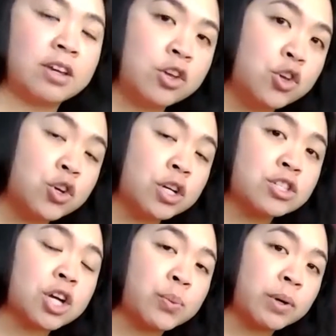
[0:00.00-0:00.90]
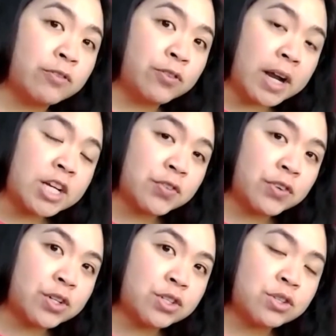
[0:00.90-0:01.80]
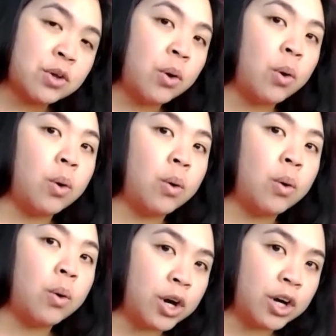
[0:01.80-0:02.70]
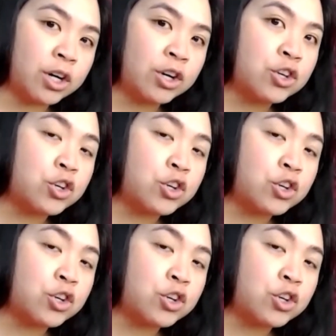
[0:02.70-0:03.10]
You can start with fresh fruits or